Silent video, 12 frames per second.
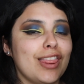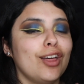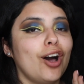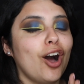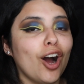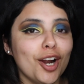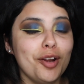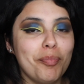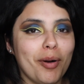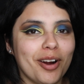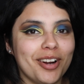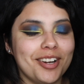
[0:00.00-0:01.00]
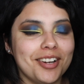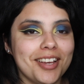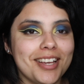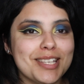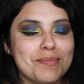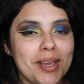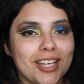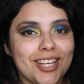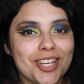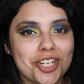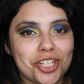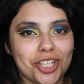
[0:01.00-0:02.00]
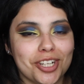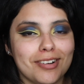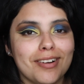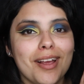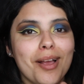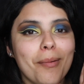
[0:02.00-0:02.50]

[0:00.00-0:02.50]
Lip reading: The hard part is making sure